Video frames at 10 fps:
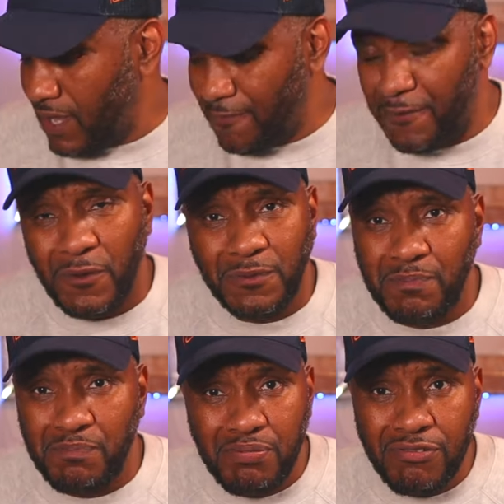it feels
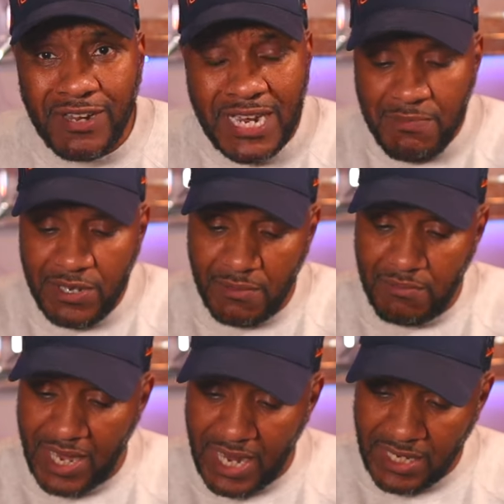premium,
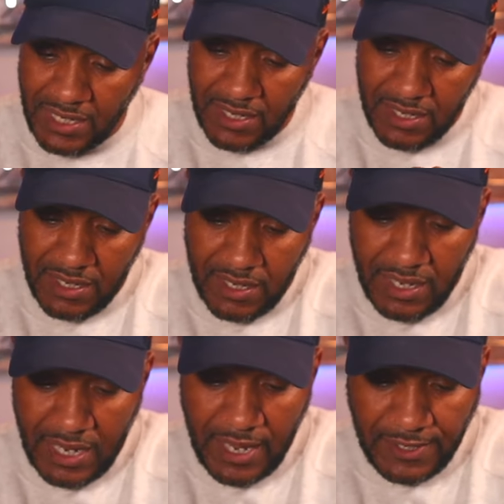man.
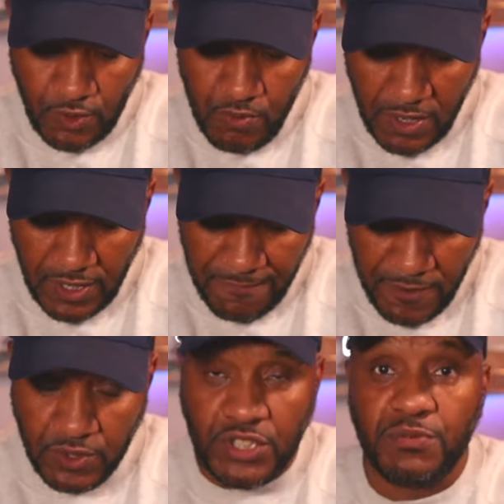It's almost it
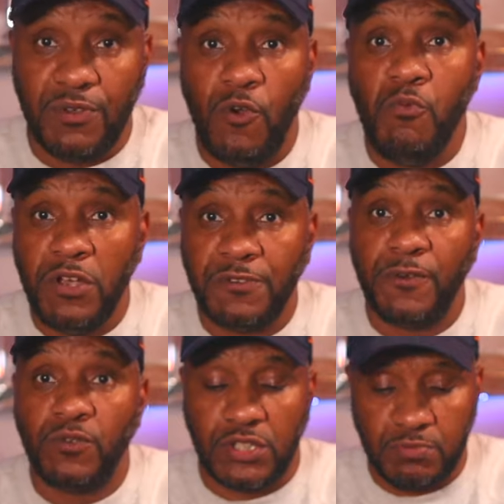feels almost
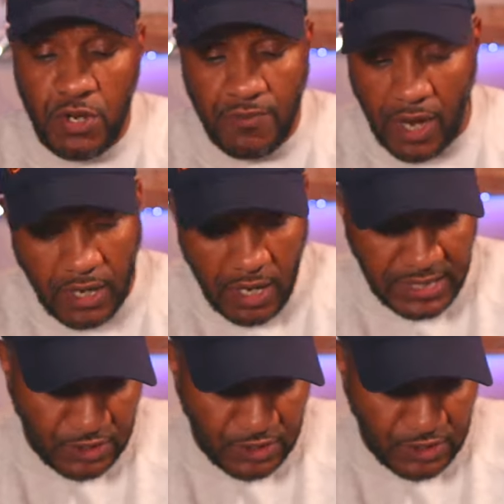feels smooth. I can't